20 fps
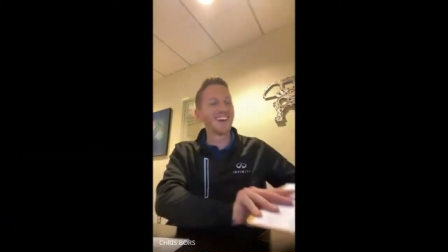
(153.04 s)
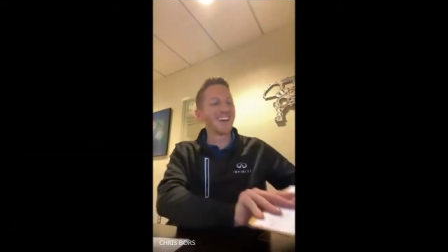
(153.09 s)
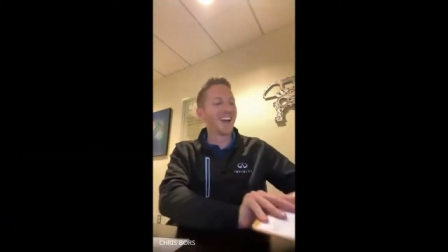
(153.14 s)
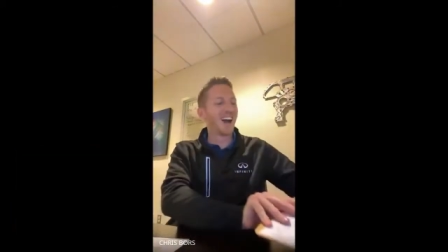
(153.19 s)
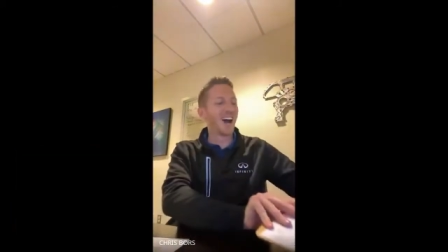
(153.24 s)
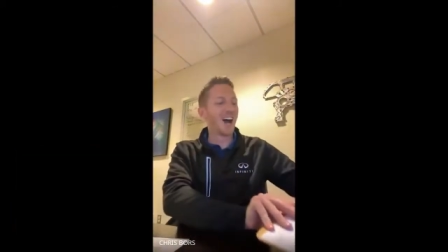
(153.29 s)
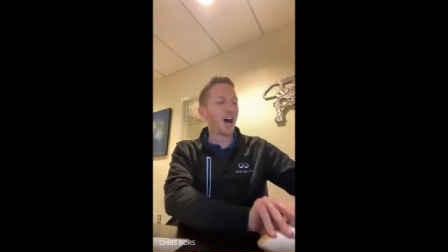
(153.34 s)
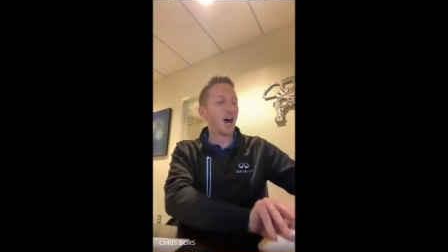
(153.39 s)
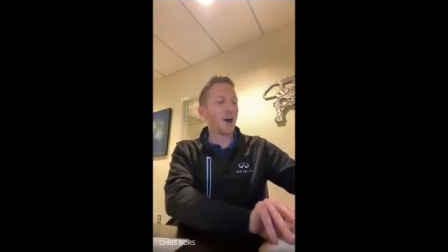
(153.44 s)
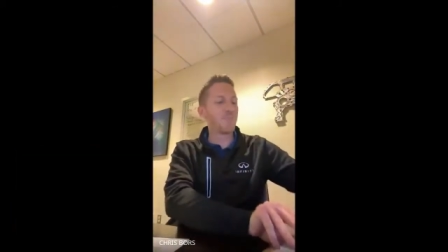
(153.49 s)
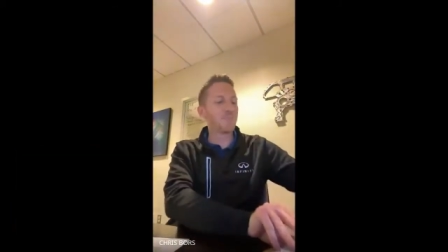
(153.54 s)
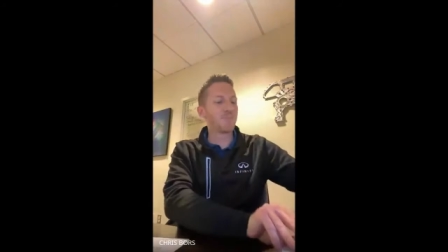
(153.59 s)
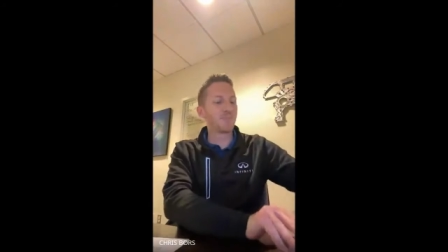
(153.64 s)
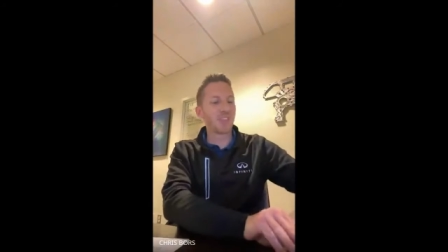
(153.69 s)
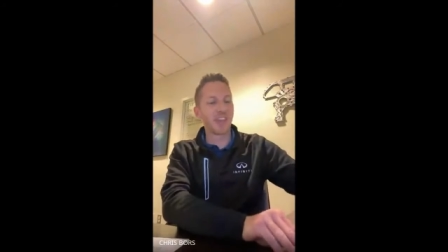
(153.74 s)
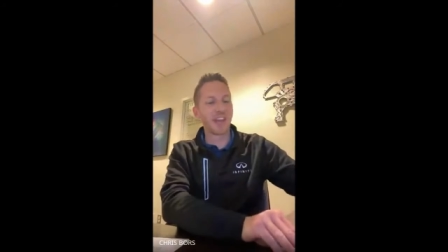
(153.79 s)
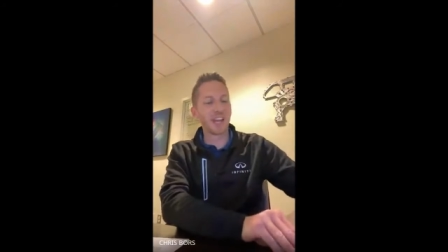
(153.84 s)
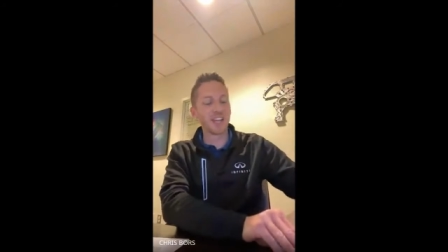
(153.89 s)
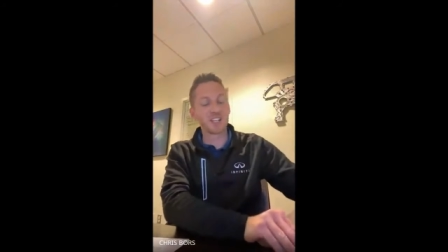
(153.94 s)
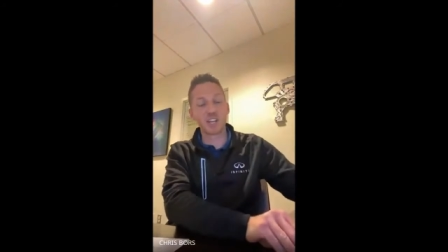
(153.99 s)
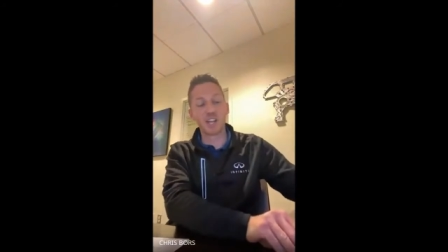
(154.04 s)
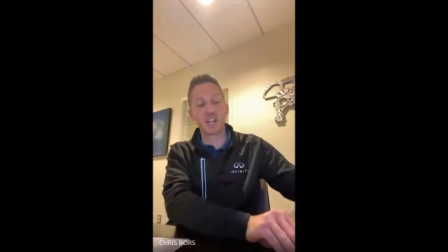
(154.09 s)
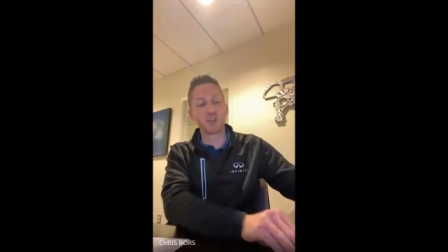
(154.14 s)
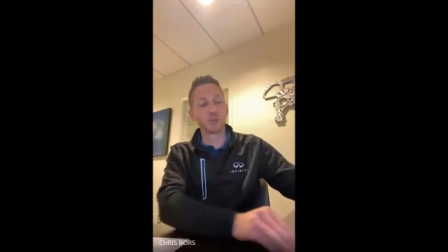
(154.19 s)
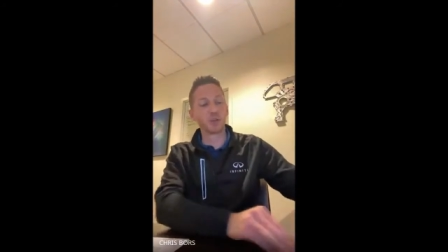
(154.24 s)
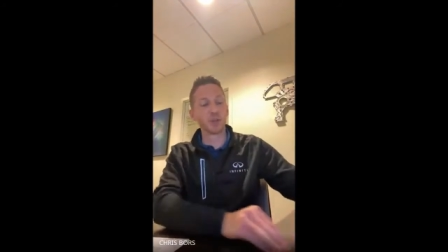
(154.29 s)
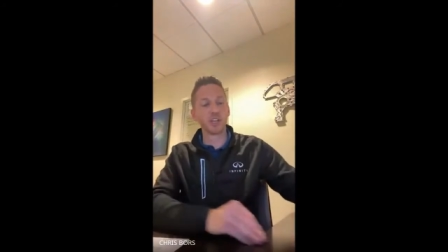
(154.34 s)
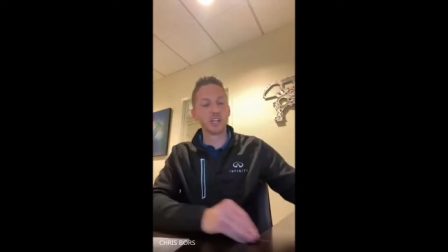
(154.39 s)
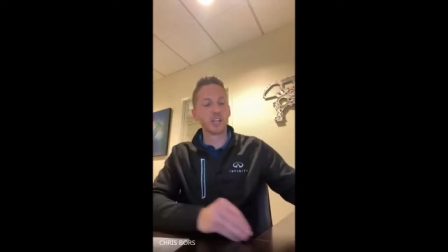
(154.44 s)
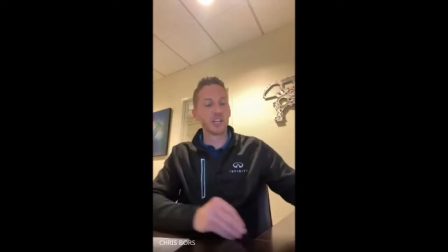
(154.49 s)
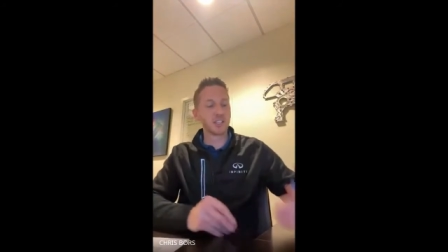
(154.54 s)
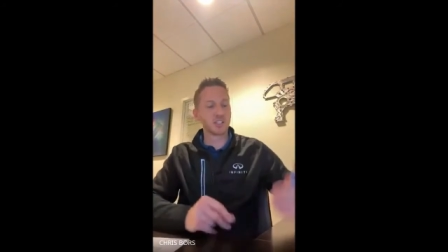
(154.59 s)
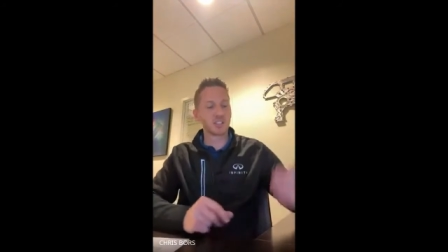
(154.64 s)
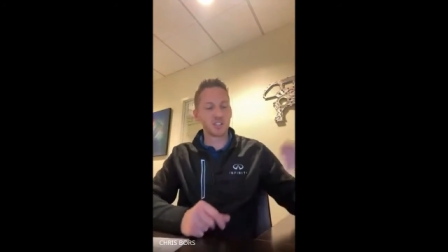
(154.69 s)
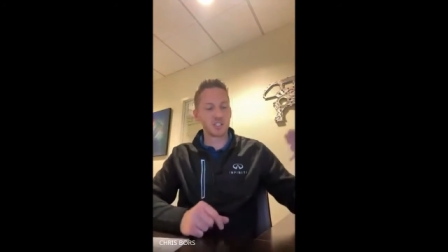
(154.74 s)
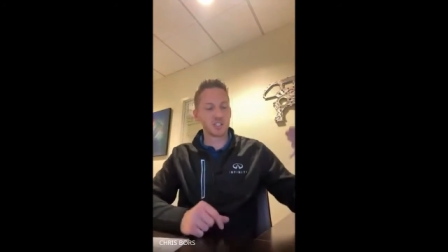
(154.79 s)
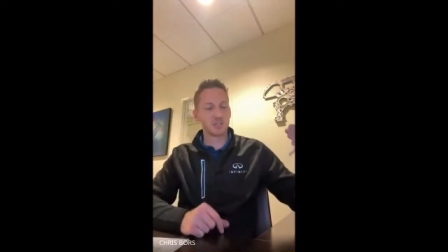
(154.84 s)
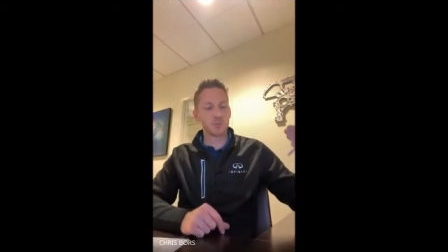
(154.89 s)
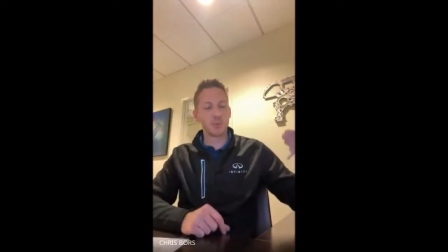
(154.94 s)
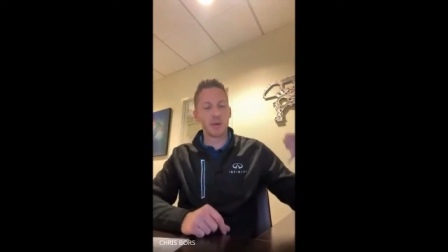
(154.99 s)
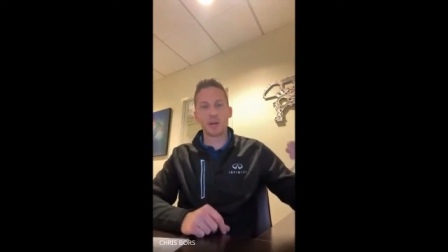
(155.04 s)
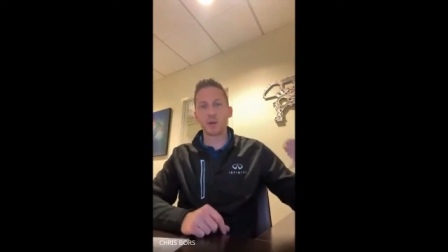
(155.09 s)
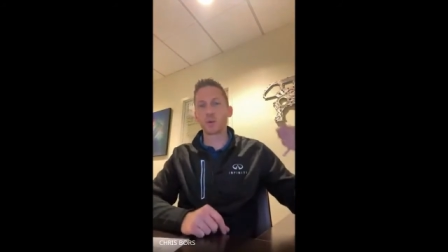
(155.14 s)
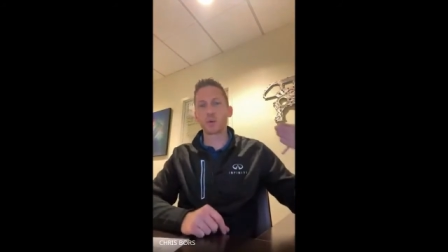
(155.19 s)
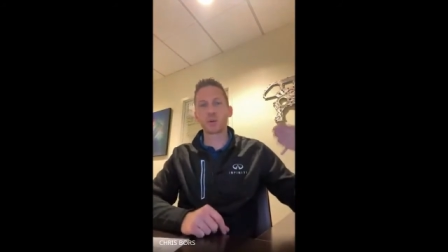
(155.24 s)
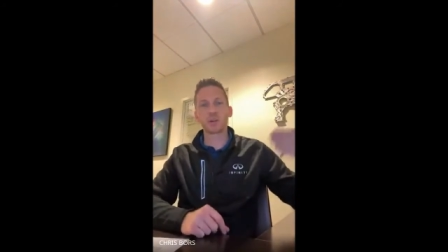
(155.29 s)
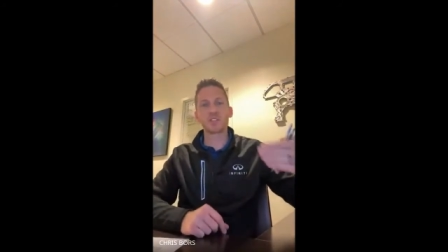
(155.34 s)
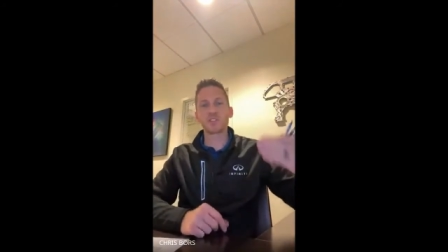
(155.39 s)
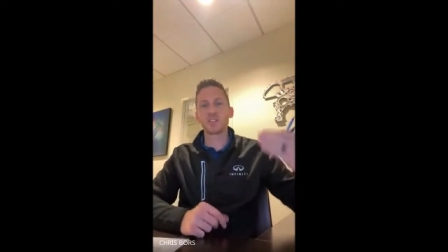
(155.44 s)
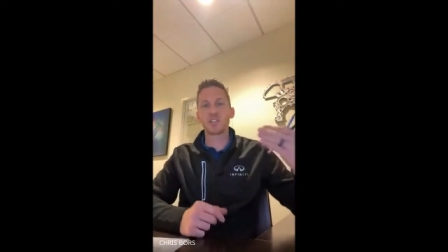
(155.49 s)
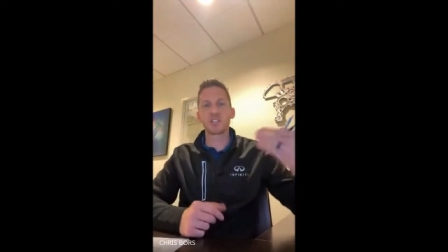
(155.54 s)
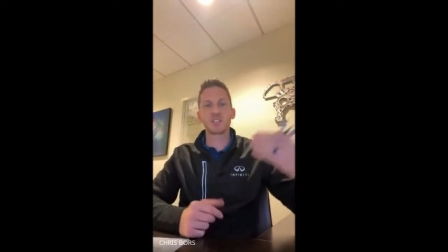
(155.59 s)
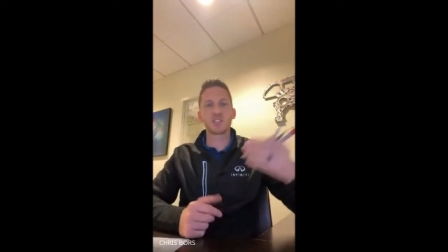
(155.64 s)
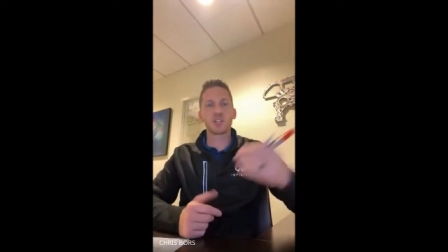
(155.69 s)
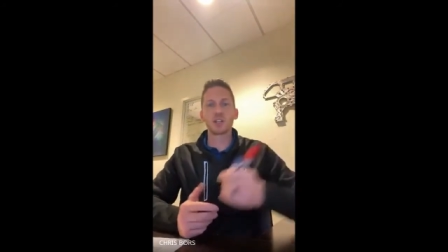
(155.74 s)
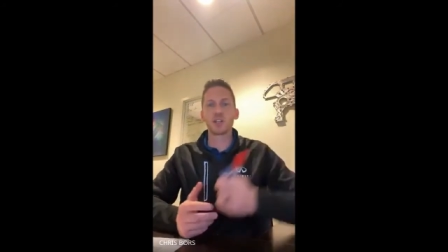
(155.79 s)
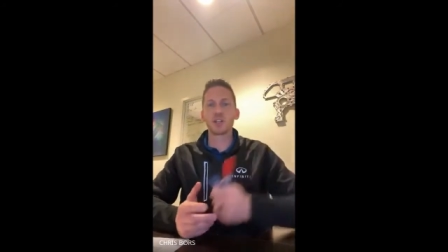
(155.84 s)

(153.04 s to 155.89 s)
It really is just about organization.